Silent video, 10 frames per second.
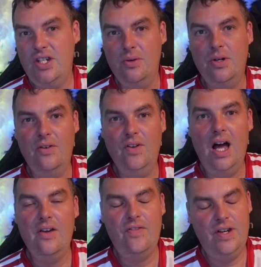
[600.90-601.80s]
of
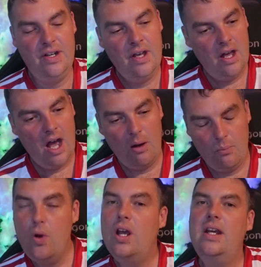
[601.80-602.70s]
life, and I'm
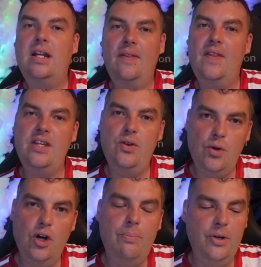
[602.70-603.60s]
really glad that you can
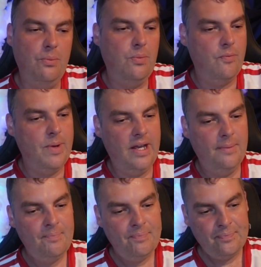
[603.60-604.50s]
open up with me.
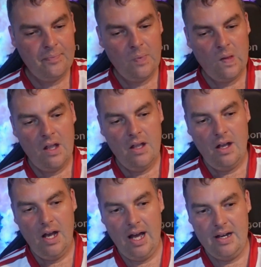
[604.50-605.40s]

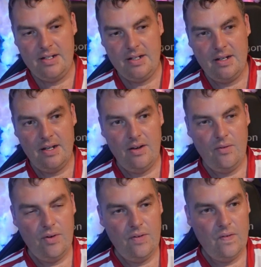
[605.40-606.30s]
And
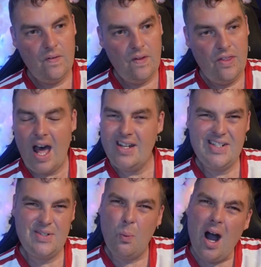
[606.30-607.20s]

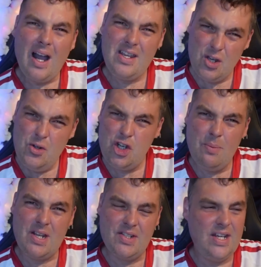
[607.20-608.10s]
that's why YouTube
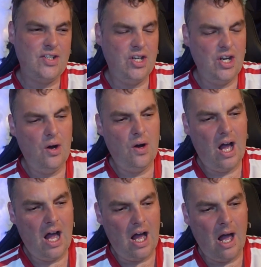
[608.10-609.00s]
exists. You know,
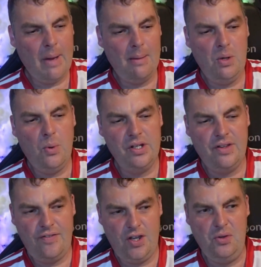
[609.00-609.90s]
I might be one of the
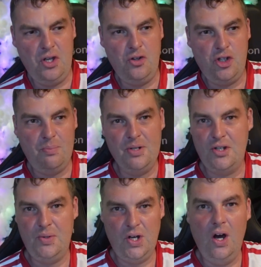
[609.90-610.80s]
few YouTubers
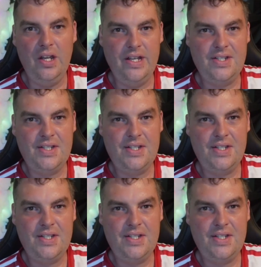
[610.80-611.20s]
who's honest.